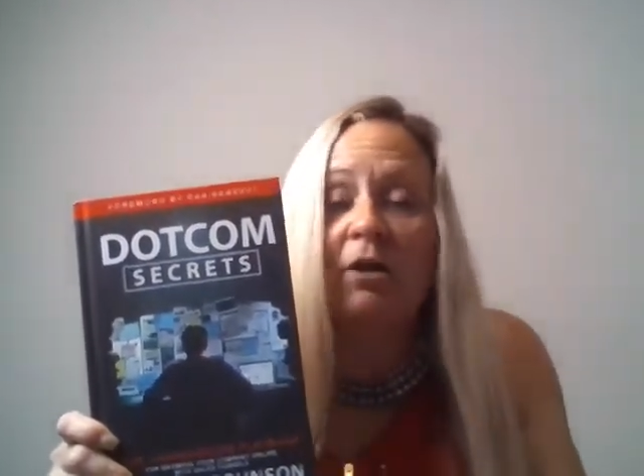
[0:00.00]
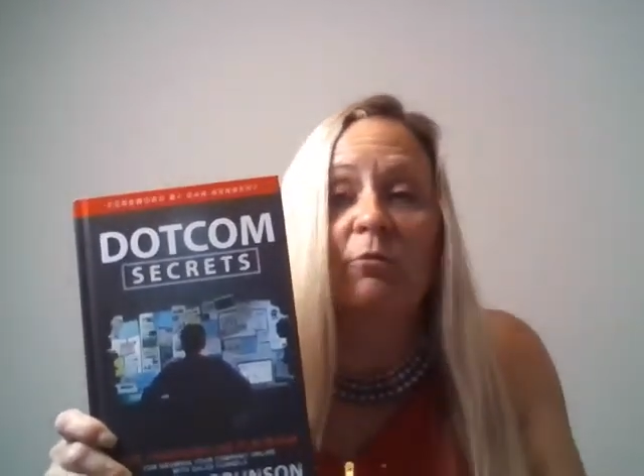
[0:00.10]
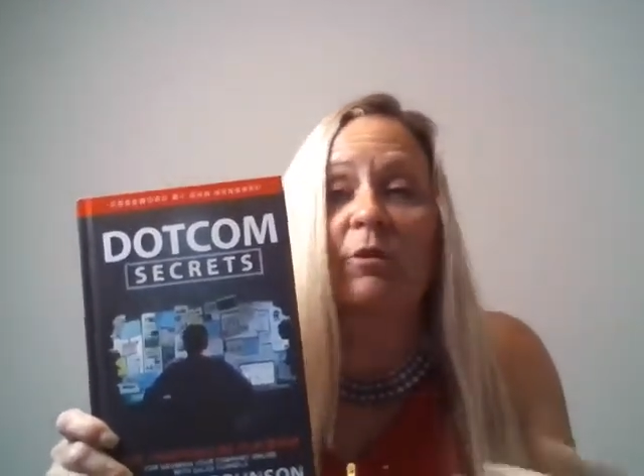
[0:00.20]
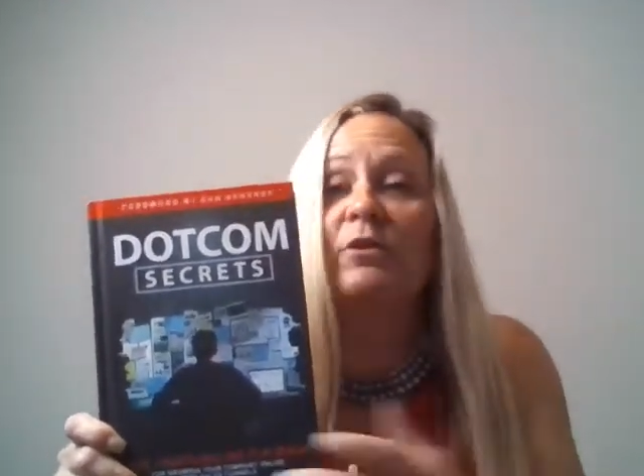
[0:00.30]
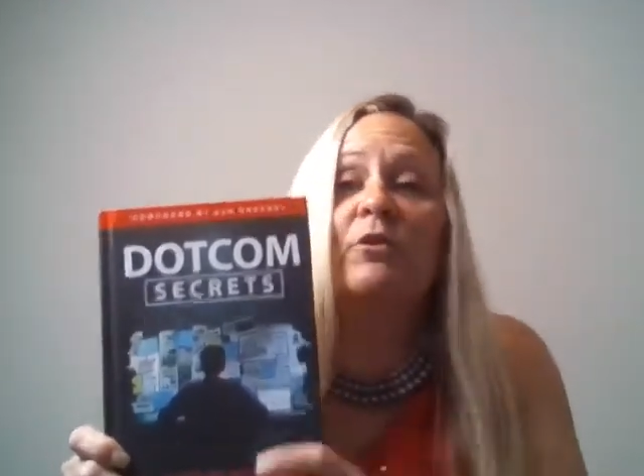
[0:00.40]

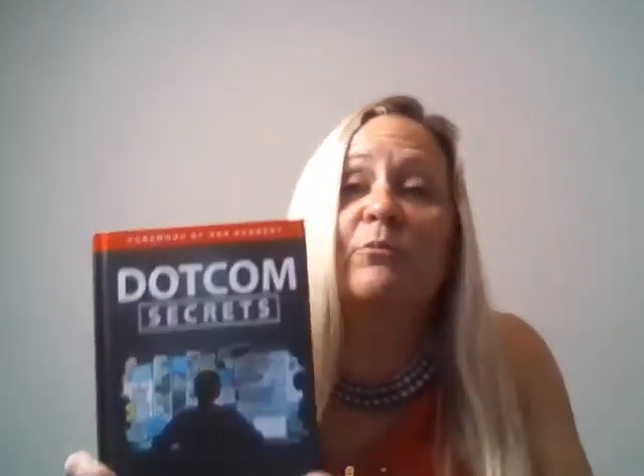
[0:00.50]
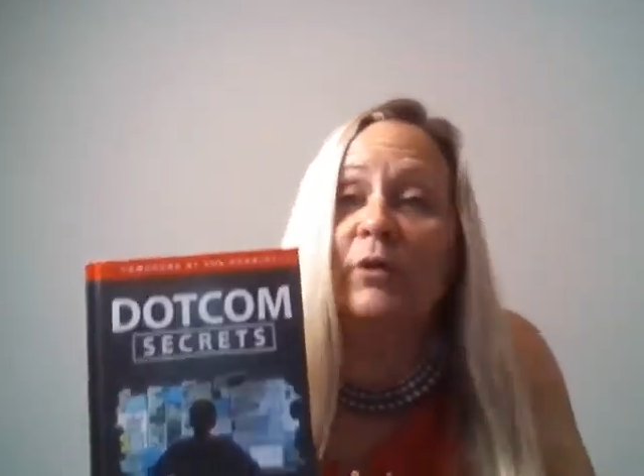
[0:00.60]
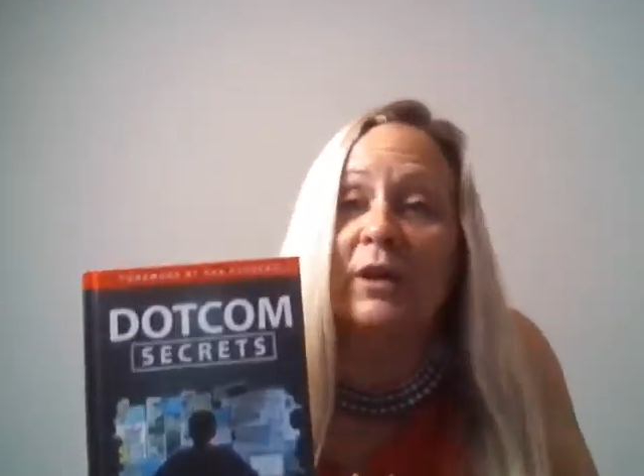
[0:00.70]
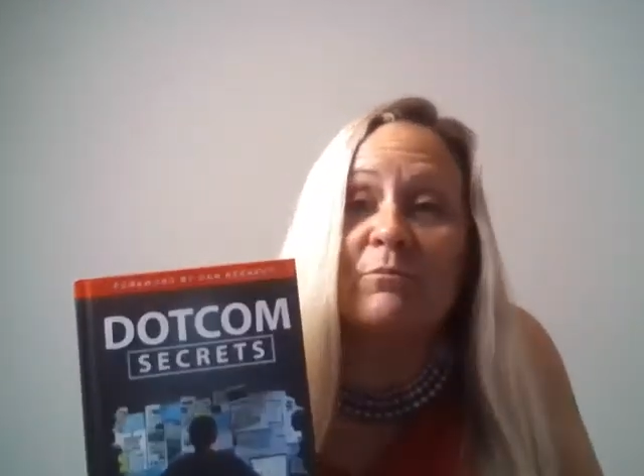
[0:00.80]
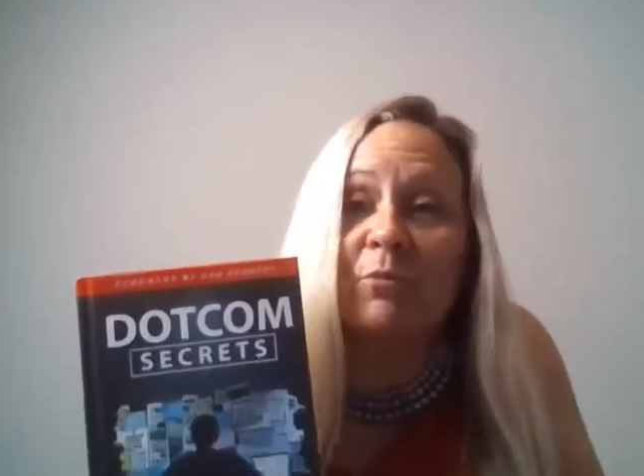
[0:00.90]
whether you're a
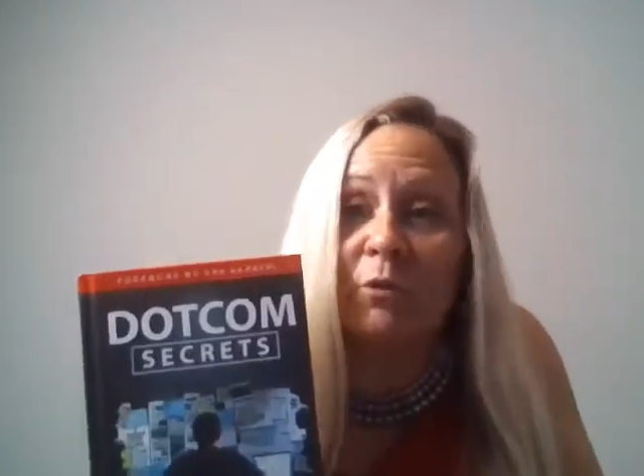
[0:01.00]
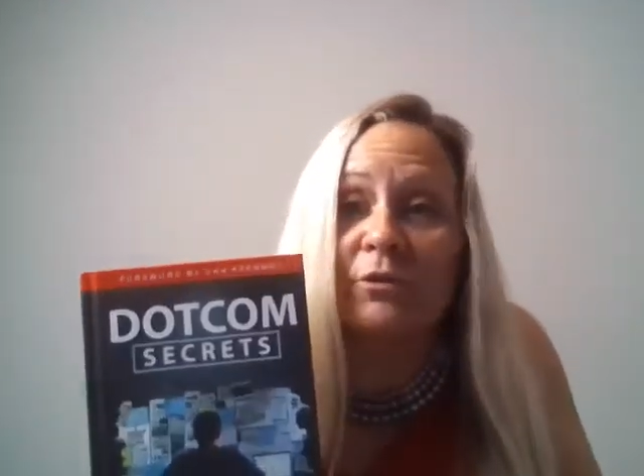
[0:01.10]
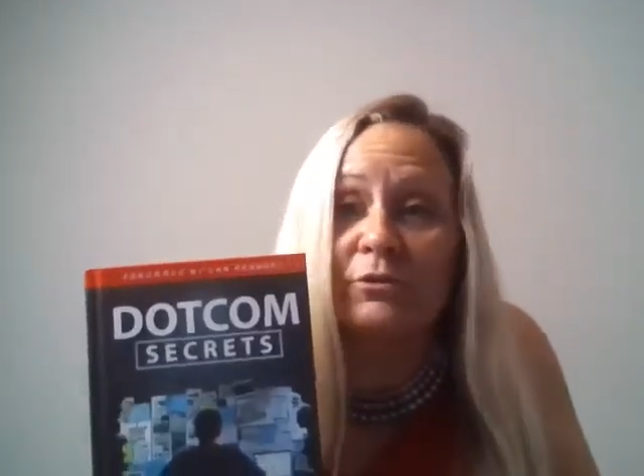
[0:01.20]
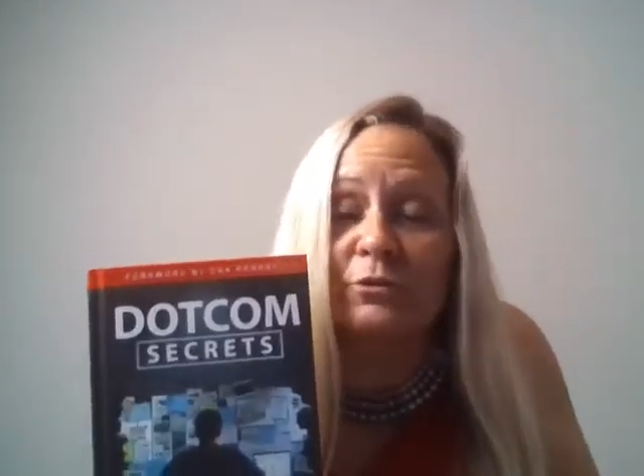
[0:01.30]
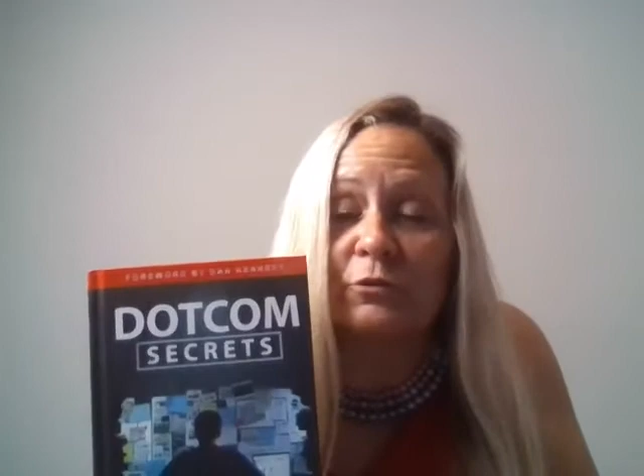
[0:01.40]
brick and
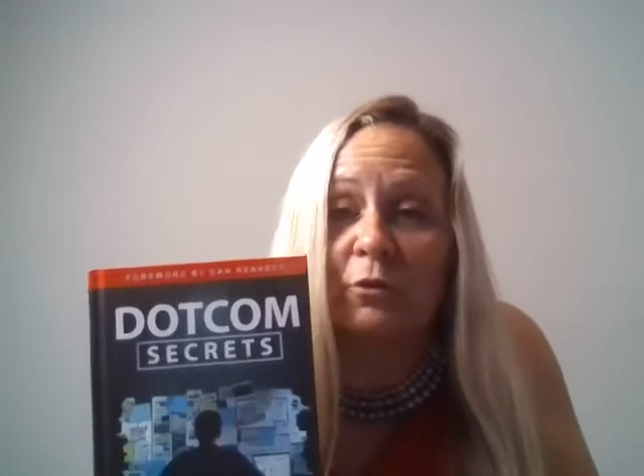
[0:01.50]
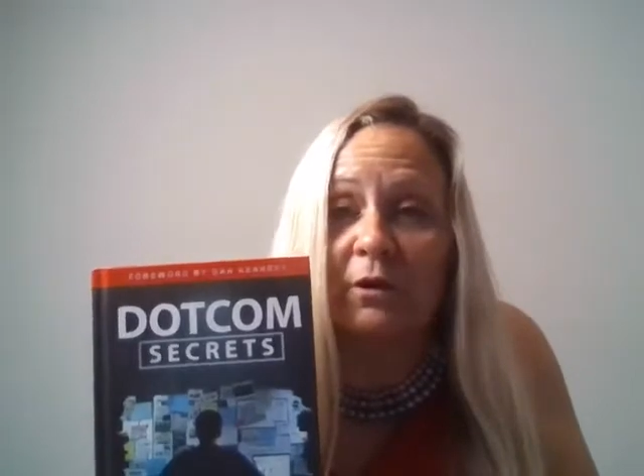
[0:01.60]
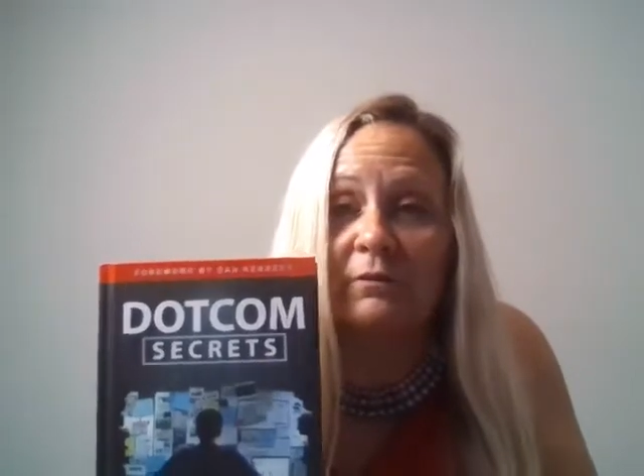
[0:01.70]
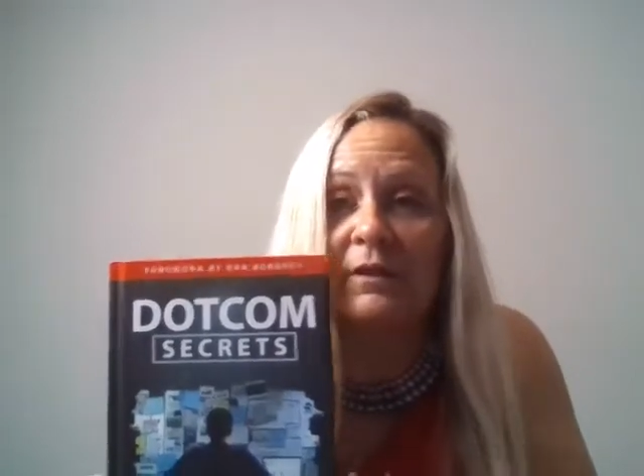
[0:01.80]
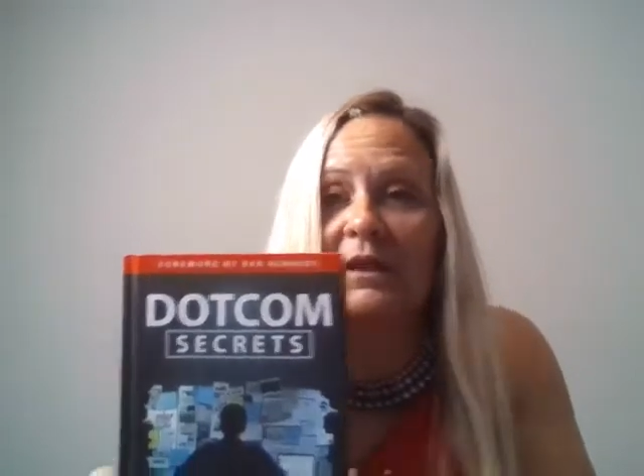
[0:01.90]
mortar
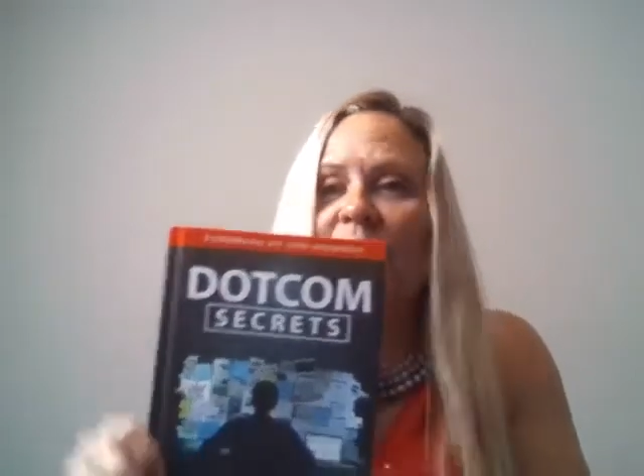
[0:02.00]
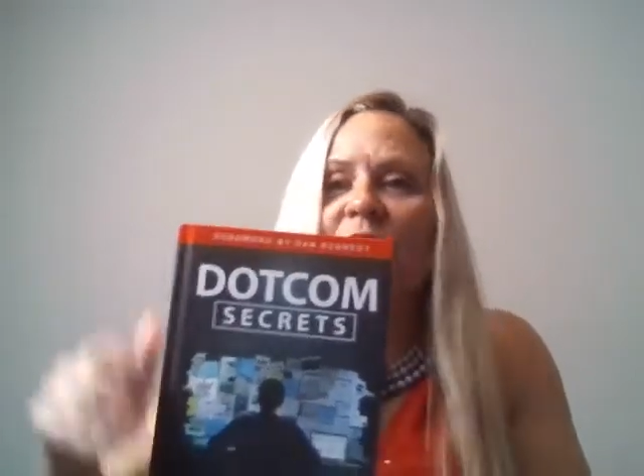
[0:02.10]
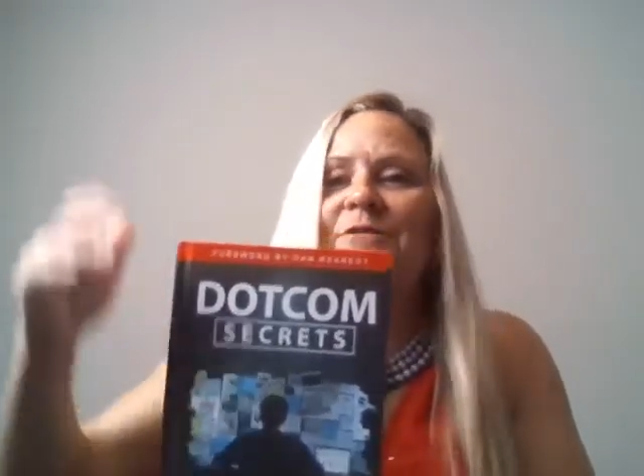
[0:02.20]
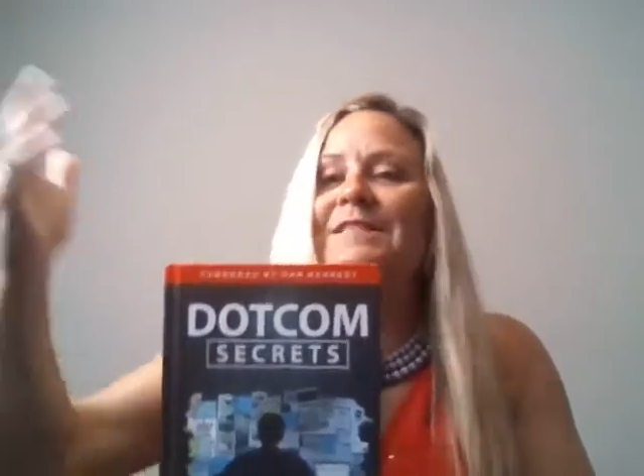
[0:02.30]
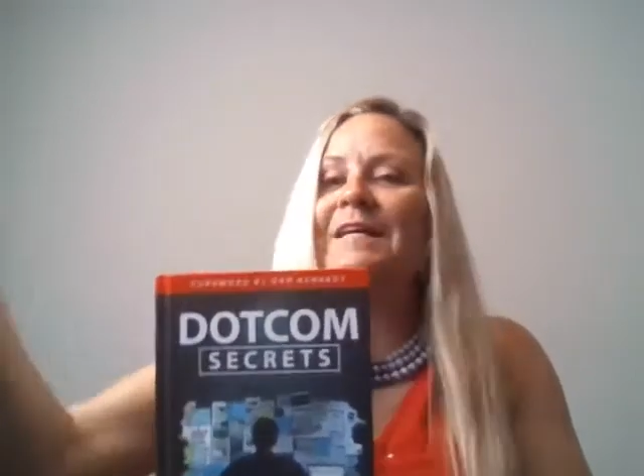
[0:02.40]
store, like if
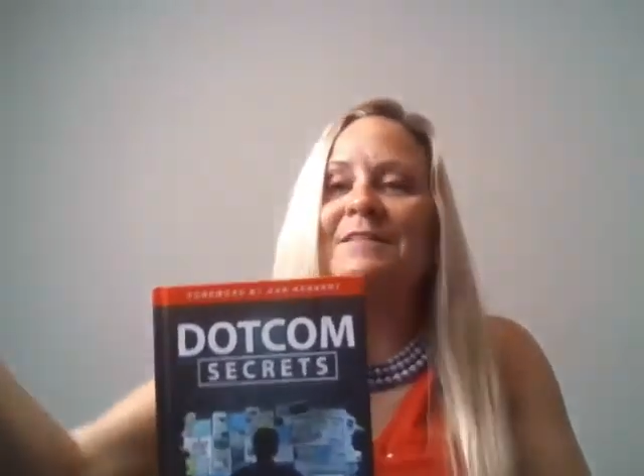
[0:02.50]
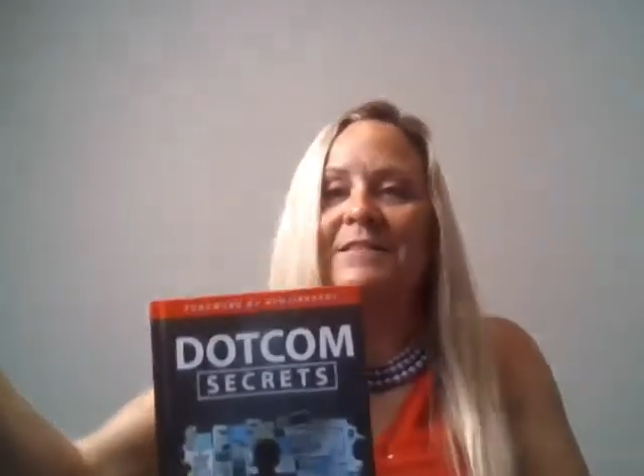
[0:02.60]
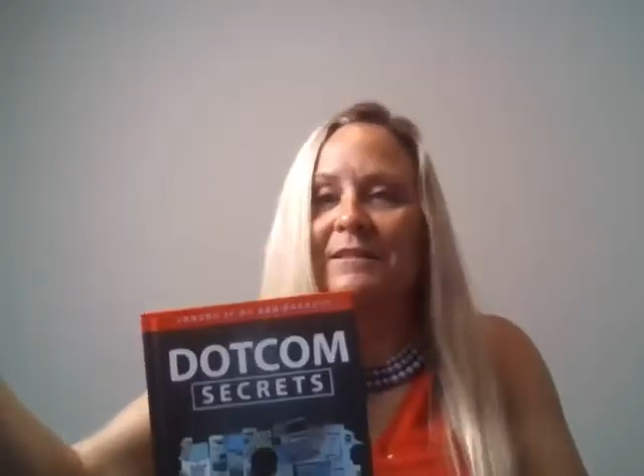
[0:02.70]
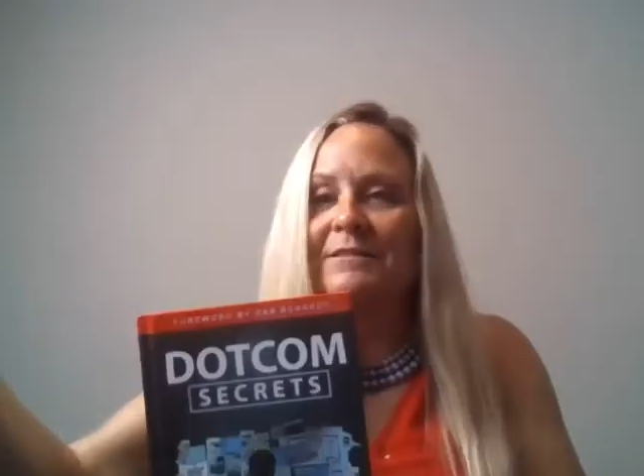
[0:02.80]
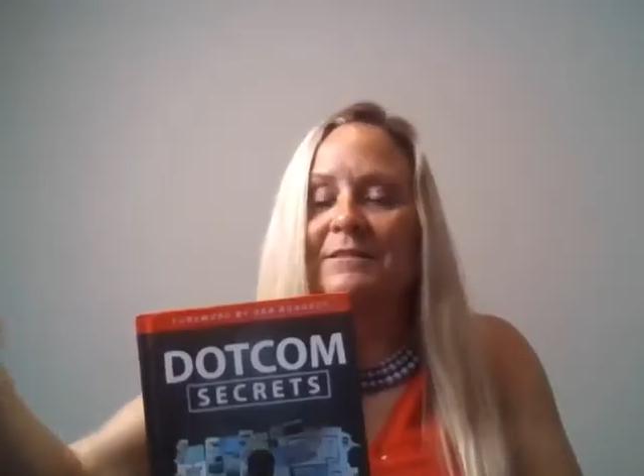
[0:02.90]
you're a
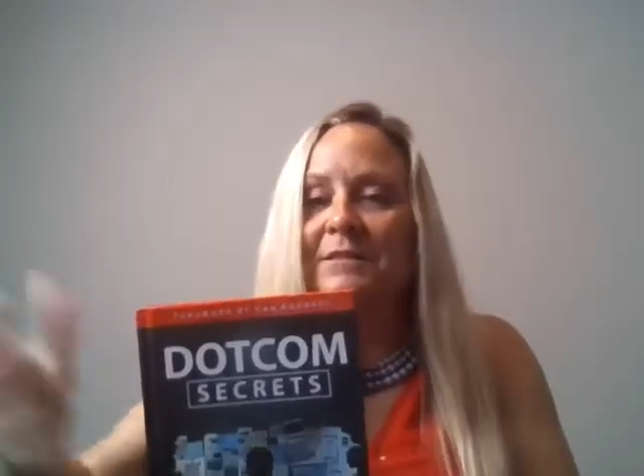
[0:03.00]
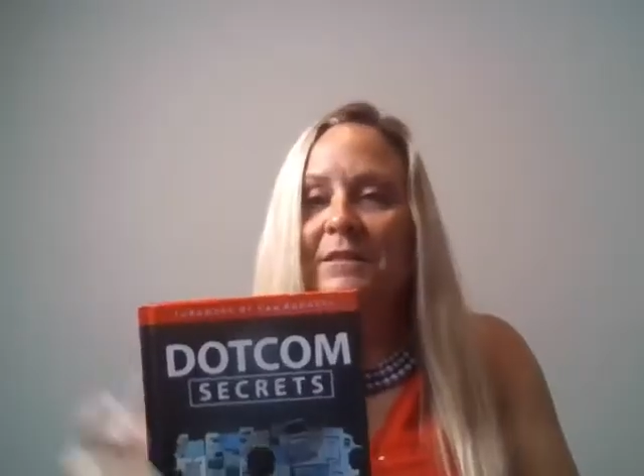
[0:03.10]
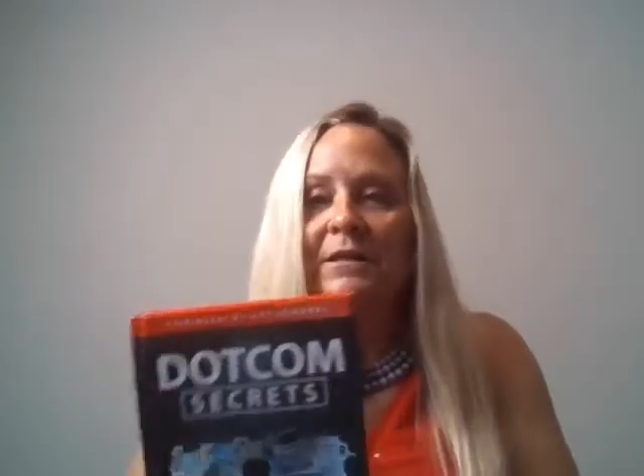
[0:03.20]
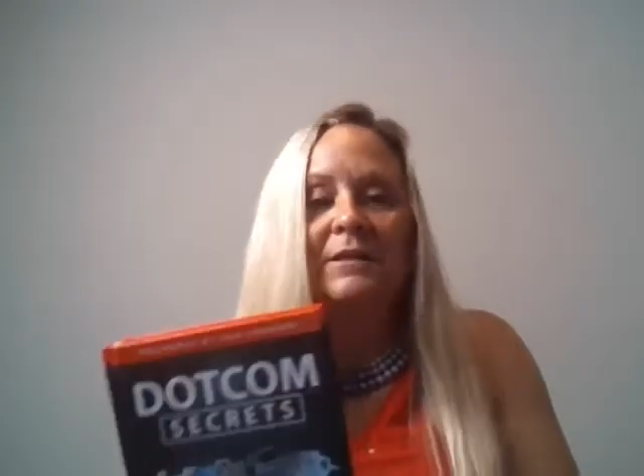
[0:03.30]
dentist,